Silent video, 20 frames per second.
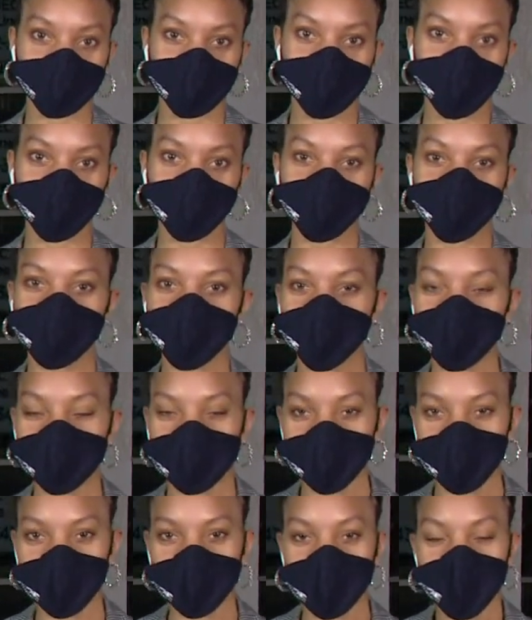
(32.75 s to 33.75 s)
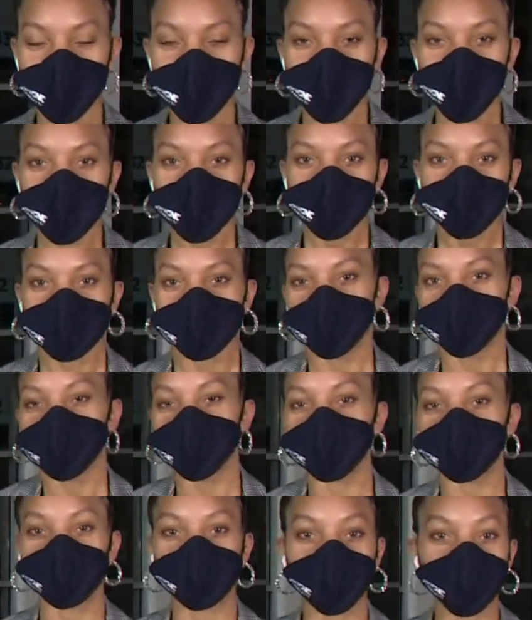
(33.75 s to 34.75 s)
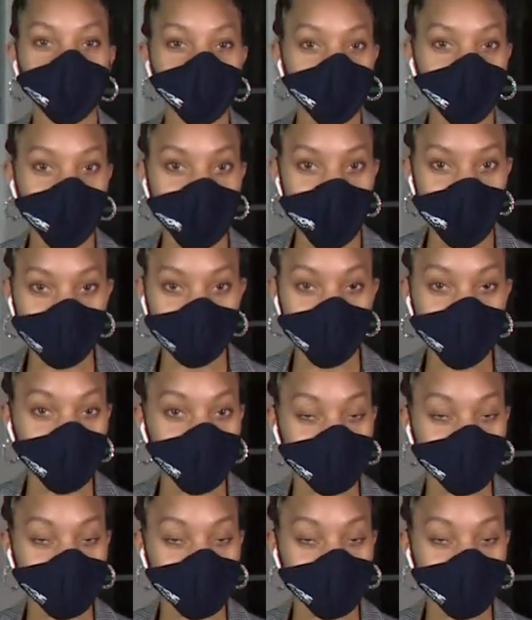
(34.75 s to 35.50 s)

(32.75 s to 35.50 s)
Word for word: So you could see something similar happen